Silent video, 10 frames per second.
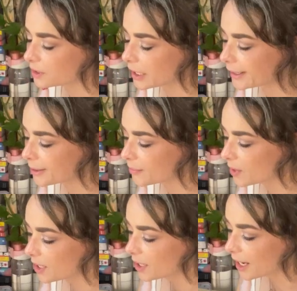
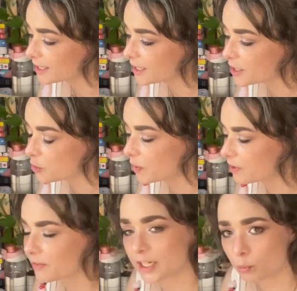I need it to be
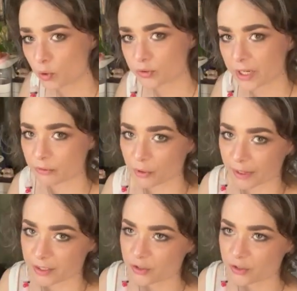available to everyone.